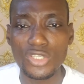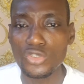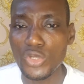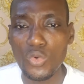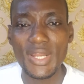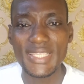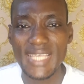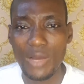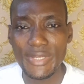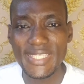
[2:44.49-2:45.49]
You will want to say,
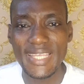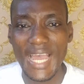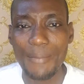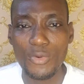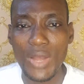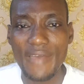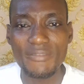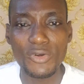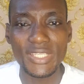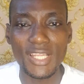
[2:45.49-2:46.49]
I wait till they happen, why
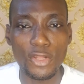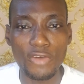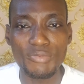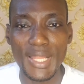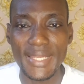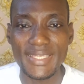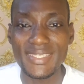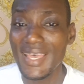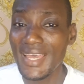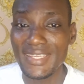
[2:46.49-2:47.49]
everybody they love me like this.